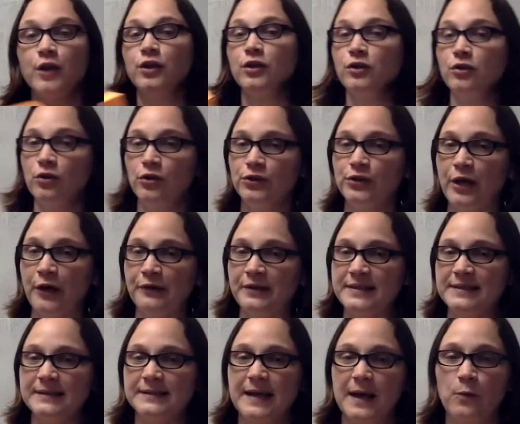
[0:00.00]
You'll
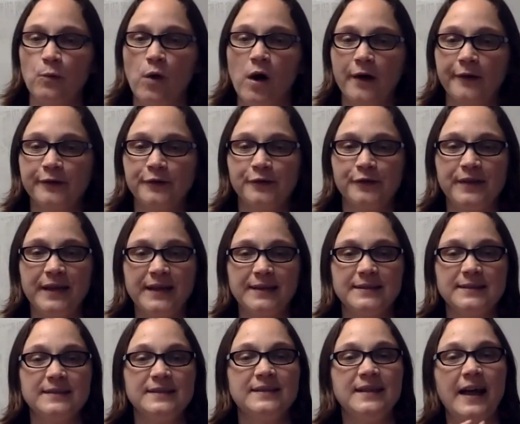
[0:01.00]
notice as I walk through
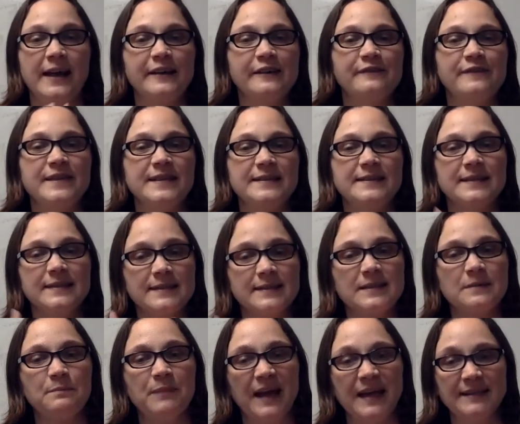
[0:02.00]
this, none of this is
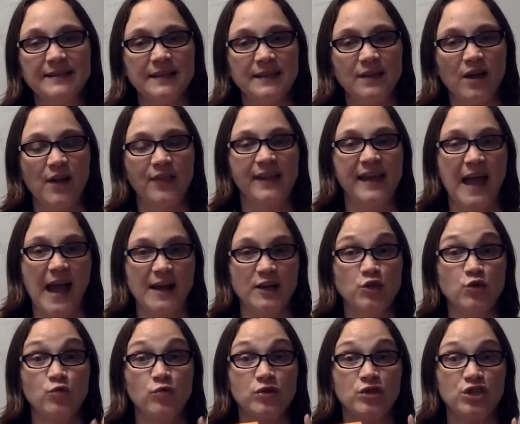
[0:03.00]
dependent on the
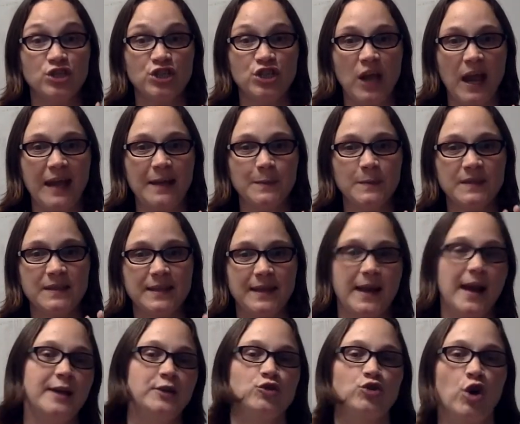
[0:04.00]
actual shapes that
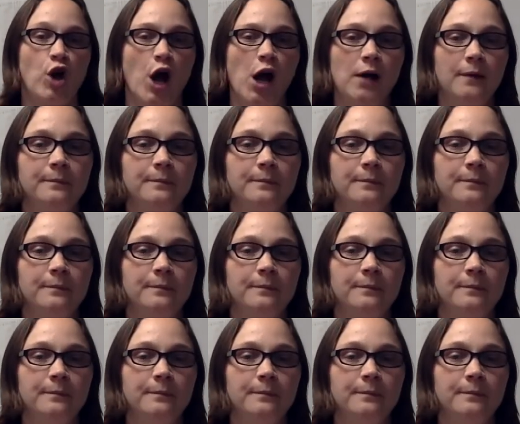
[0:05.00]
I draw.